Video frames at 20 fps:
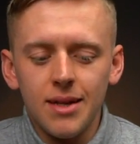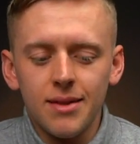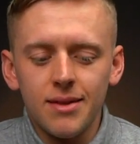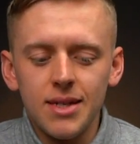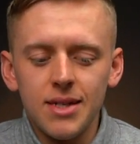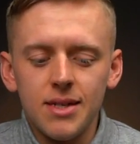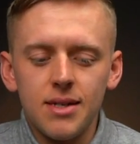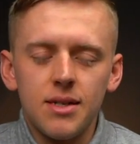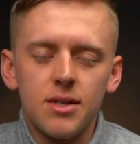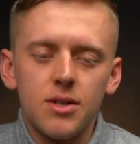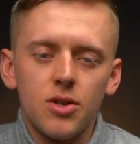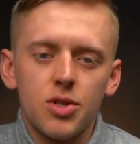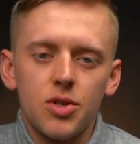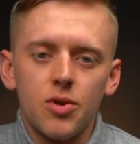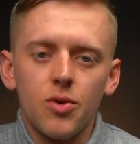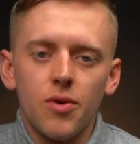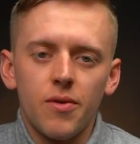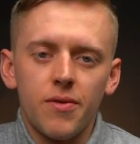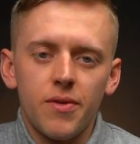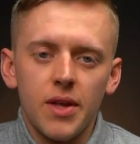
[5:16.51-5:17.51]
This is the
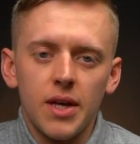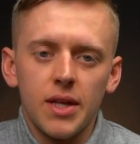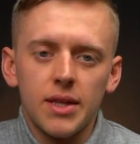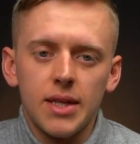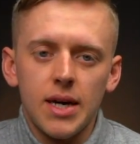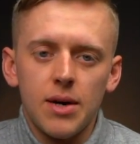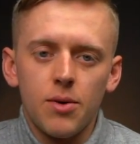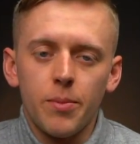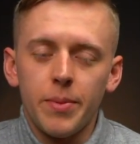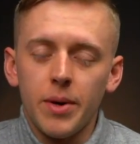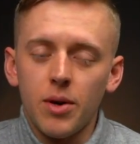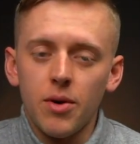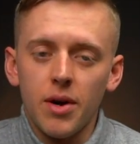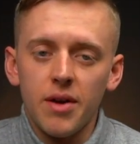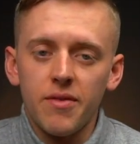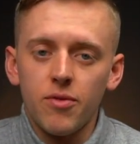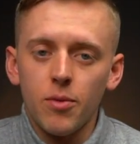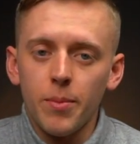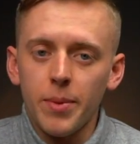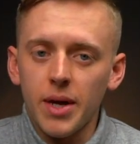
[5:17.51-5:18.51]
sort of thing that will be
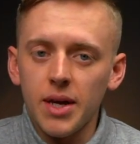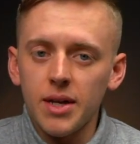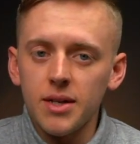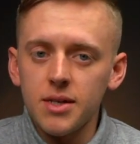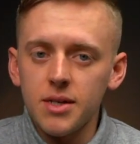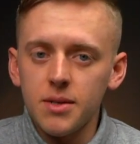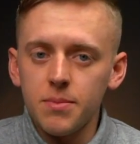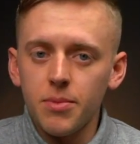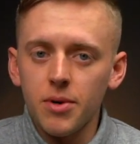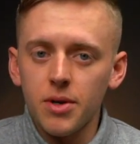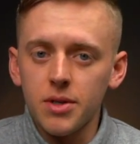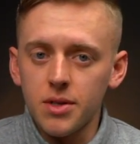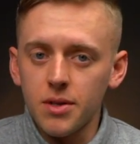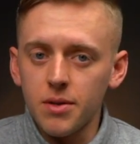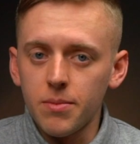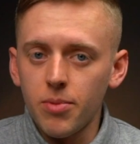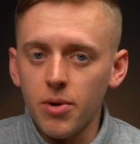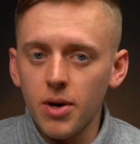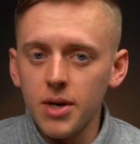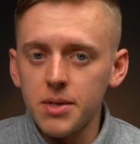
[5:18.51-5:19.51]
great for beginners because of
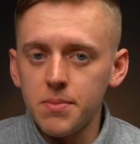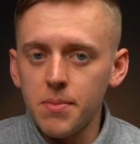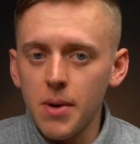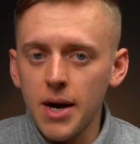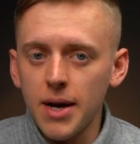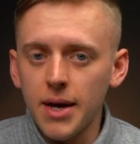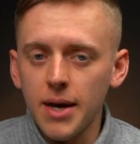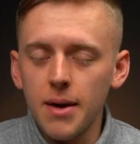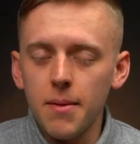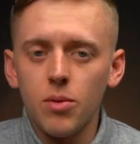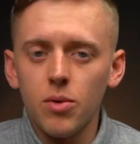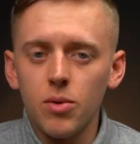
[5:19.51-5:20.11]
the price bracket.